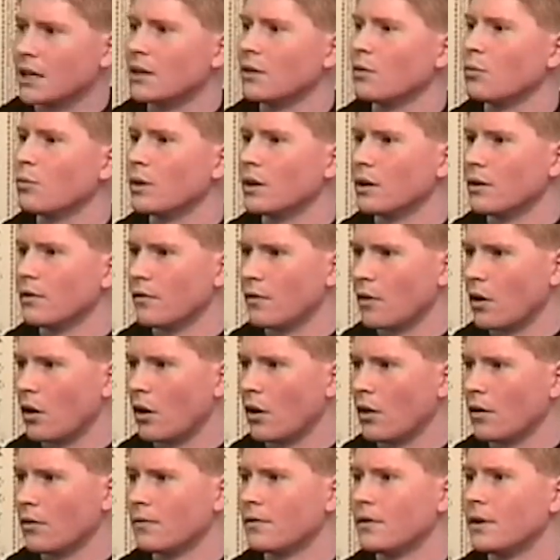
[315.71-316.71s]
that we
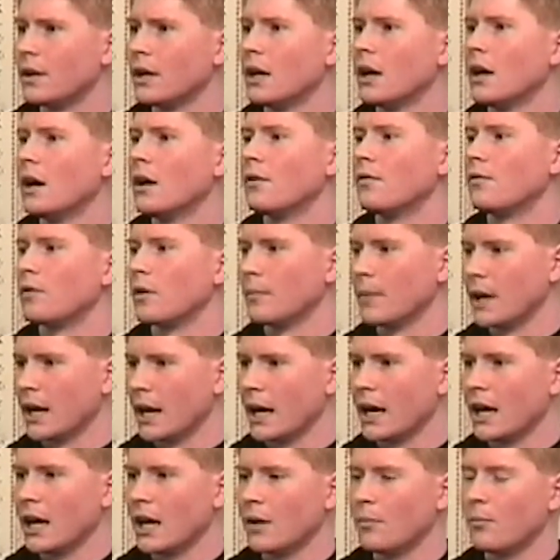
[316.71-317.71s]
evolved from an
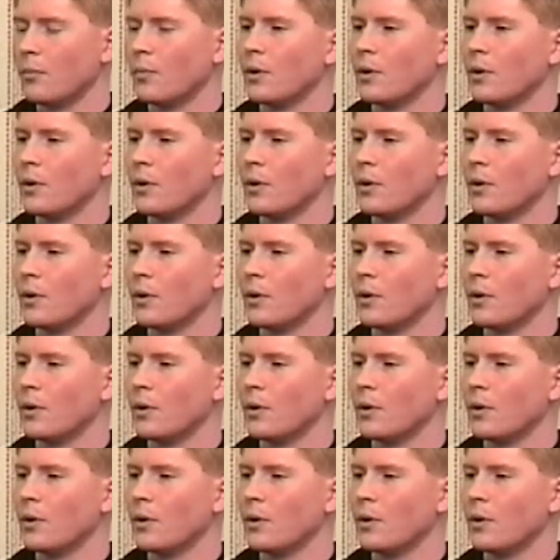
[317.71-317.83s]
ape,